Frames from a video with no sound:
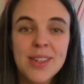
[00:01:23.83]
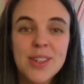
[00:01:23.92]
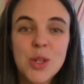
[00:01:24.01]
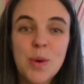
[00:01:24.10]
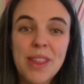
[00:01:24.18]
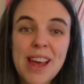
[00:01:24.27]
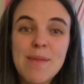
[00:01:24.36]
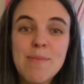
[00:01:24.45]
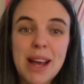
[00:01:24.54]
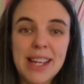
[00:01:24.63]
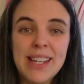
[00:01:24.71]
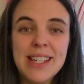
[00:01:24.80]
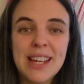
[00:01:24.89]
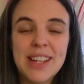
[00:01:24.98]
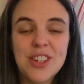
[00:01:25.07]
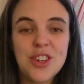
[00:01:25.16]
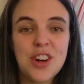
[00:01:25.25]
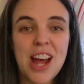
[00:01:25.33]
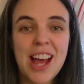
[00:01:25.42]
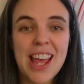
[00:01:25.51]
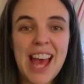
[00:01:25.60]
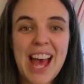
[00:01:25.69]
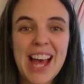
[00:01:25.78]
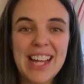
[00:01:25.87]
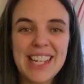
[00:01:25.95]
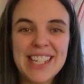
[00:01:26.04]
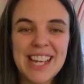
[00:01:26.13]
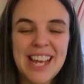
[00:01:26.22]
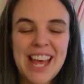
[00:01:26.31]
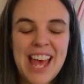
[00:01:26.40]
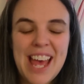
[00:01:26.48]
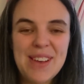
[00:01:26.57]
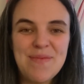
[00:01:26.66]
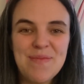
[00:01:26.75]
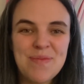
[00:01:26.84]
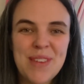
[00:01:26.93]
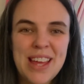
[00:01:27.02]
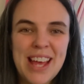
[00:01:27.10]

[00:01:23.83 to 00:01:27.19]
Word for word: So with that in mind, and to try and um,